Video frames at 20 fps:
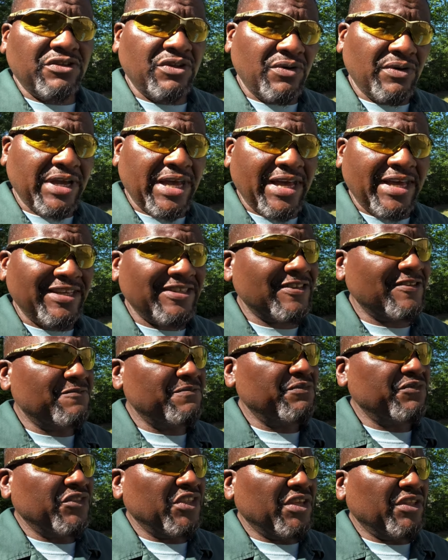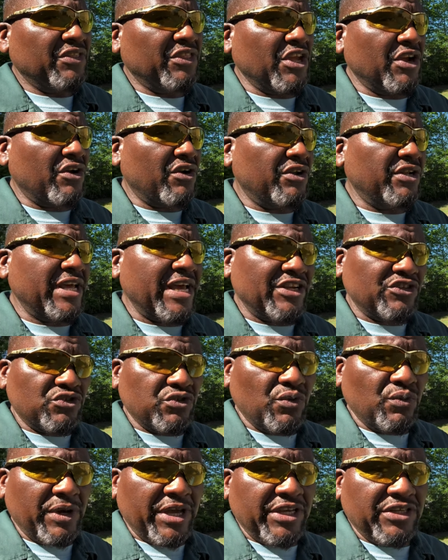No, guys there are
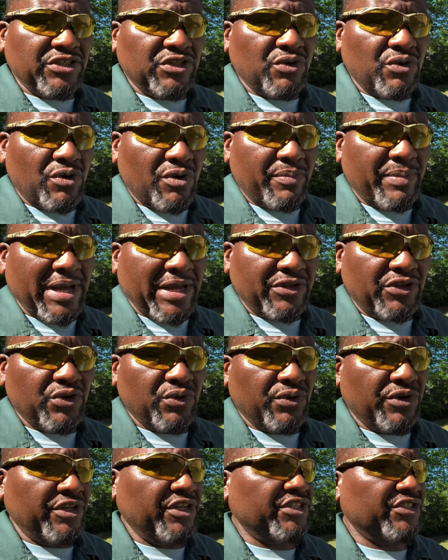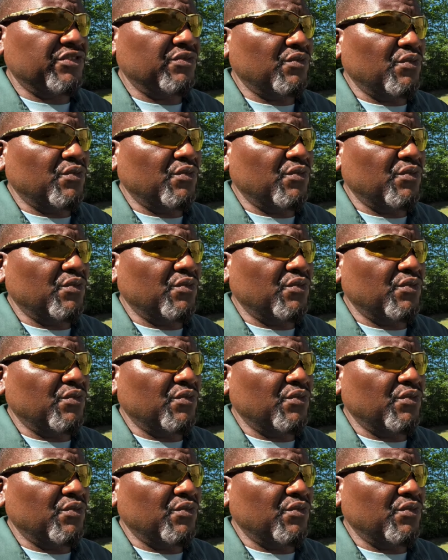natural ways to go about doing this.